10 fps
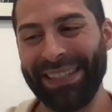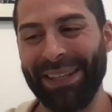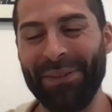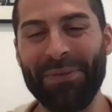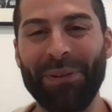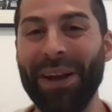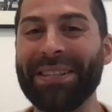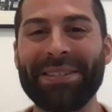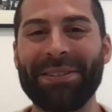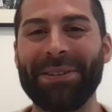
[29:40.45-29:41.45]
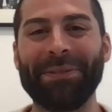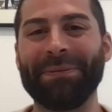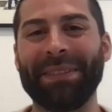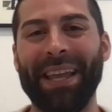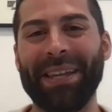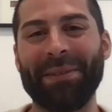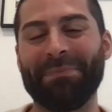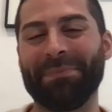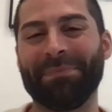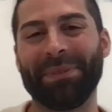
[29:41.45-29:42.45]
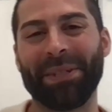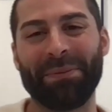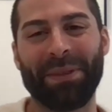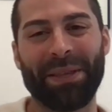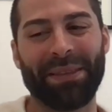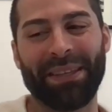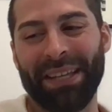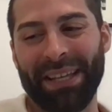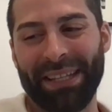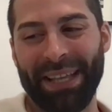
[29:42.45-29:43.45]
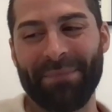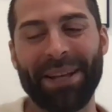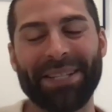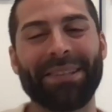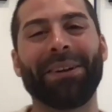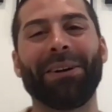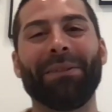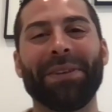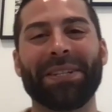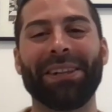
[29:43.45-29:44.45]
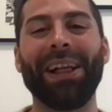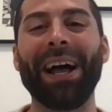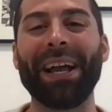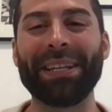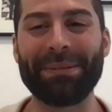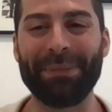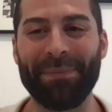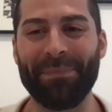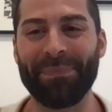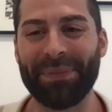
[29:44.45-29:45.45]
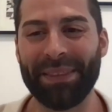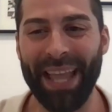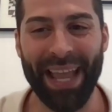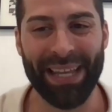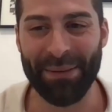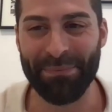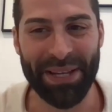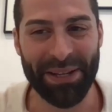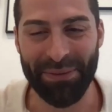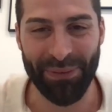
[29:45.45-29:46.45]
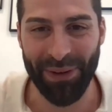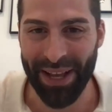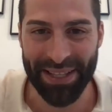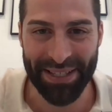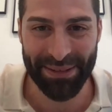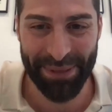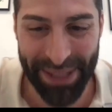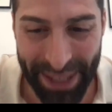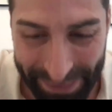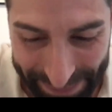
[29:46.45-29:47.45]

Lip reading: they're friends too. They end up, they may start off as clients, but they end up being friends. I mean,